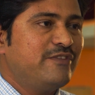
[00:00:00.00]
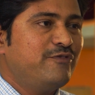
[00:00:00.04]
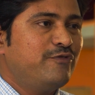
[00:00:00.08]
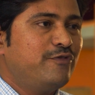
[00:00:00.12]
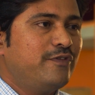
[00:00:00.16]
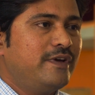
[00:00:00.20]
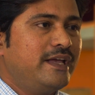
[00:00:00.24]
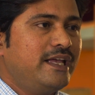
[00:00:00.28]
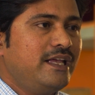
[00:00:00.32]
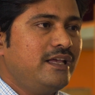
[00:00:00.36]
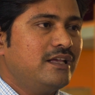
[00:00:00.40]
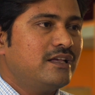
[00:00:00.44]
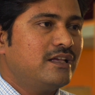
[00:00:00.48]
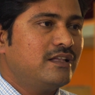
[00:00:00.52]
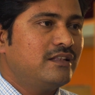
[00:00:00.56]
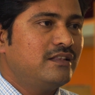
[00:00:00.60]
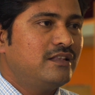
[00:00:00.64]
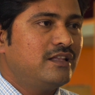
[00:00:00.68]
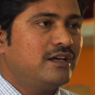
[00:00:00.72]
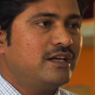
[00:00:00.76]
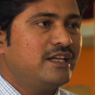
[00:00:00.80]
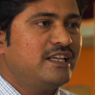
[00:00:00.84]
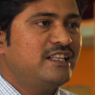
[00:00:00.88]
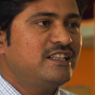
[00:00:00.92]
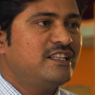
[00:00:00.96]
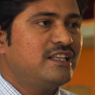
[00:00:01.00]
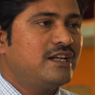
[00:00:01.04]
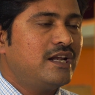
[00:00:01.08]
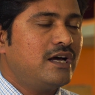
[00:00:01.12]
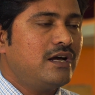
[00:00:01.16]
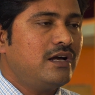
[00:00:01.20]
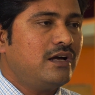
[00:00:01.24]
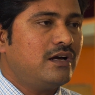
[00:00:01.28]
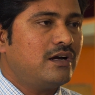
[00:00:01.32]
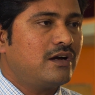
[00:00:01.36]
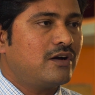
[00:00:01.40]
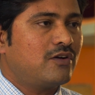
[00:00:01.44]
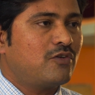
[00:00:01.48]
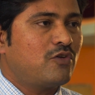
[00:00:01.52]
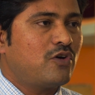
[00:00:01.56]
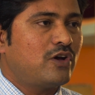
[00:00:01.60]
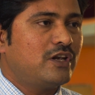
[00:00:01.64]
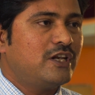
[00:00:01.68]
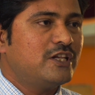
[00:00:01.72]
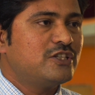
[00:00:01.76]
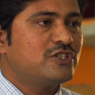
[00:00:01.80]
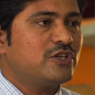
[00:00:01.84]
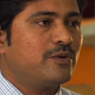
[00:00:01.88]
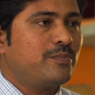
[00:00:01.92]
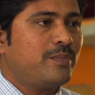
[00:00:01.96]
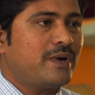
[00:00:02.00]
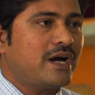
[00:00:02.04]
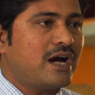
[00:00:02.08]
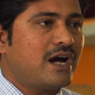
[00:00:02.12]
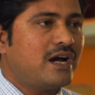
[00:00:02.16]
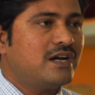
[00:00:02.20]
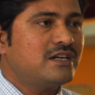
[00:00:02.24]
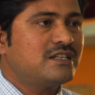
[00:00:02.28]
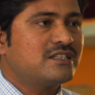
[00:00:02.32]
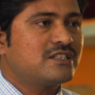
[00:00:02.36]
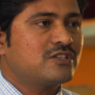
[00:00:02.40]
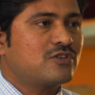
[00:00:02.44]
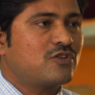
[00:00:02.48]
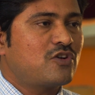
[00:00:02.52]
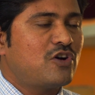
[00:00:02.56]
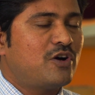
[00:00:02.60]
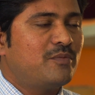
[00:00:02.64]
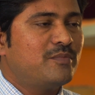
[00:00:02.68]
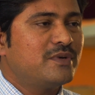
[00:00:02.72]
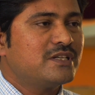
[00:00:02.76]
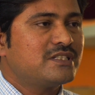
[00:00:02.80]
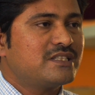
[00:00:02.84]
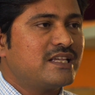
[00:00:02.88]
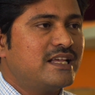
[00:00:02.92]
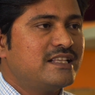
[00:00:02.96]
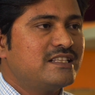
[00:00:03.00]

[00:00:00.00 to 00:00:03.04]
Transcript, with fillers: way, the Indira College of Arts, Commerce and